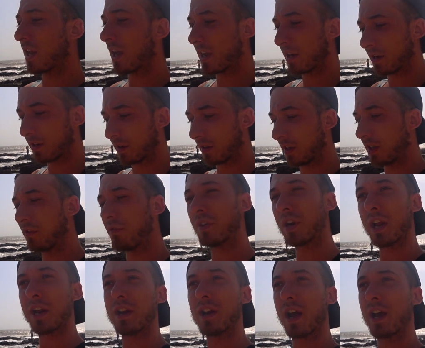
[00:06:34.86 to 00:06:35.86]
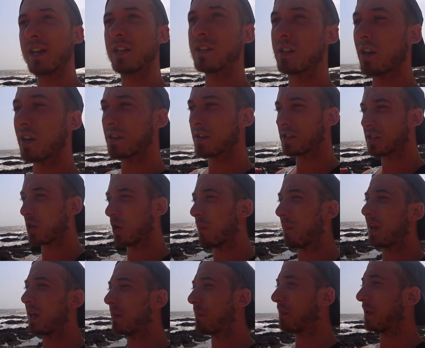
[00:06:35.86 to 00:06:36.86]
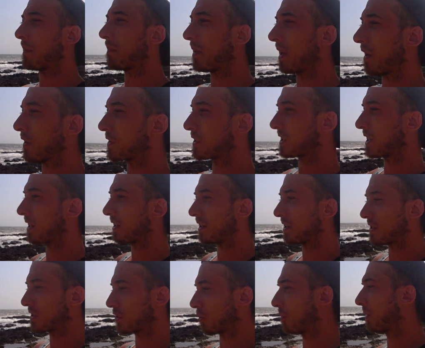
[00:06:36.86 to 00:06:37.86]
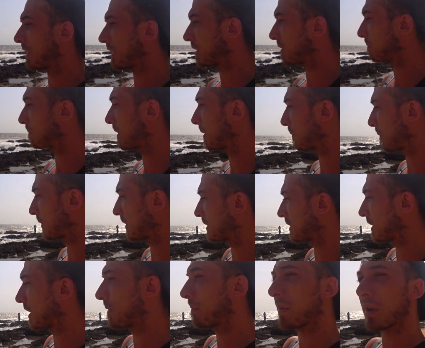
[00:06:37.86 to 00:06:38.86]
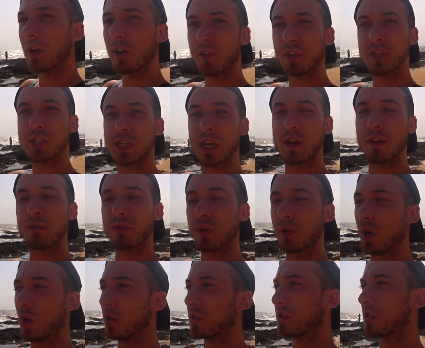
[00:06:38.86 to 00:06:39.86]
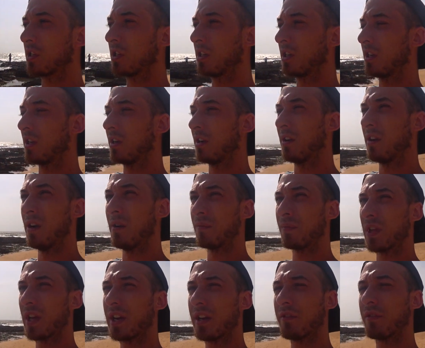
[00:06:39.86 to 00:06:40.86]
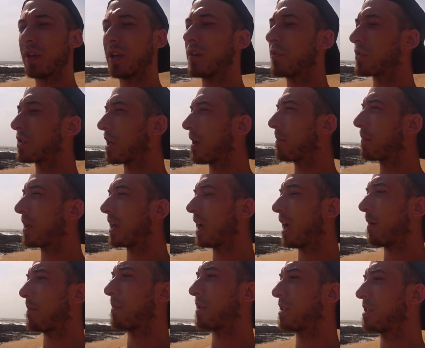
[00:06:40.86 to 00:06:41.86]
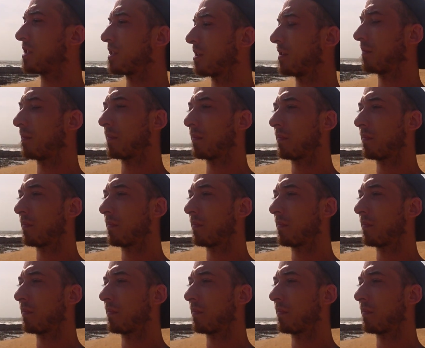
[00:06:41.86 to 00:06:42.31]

like even at night there are so many people outside and so many people sleeping on the side of the road that even if something happens